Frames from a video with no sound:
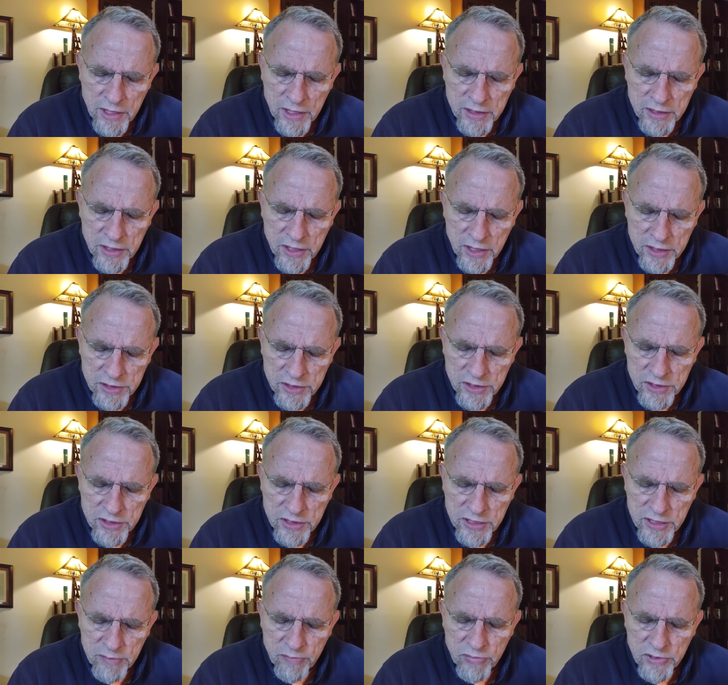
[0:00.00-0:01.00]
it cuts us
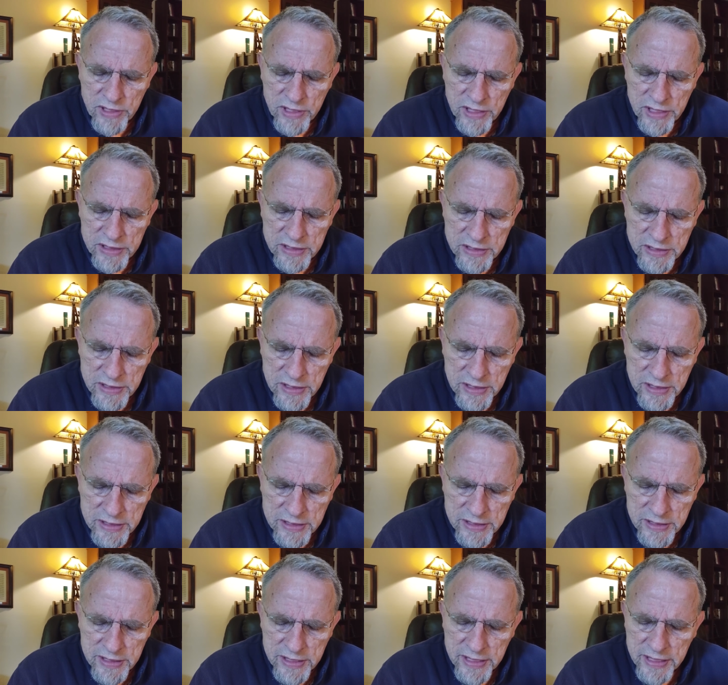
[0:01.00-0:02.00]
deeply uh,
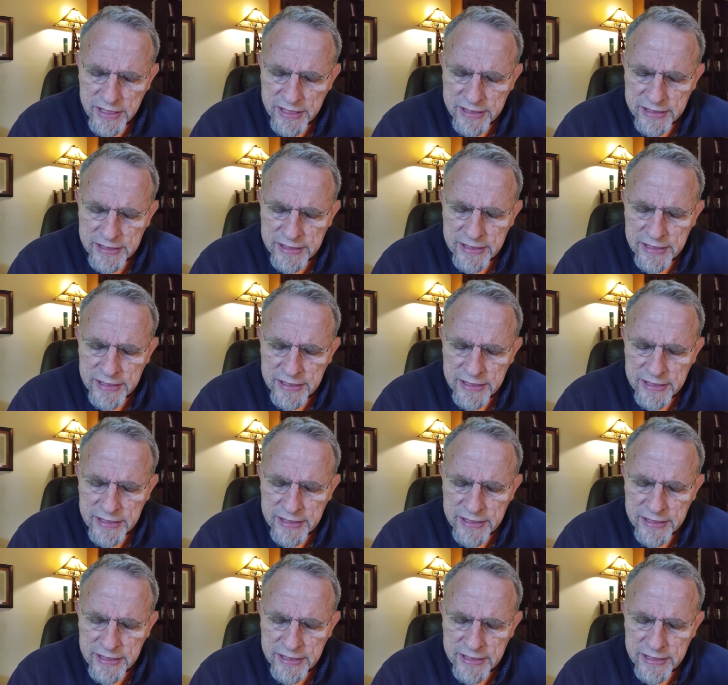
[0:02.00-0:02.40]
today,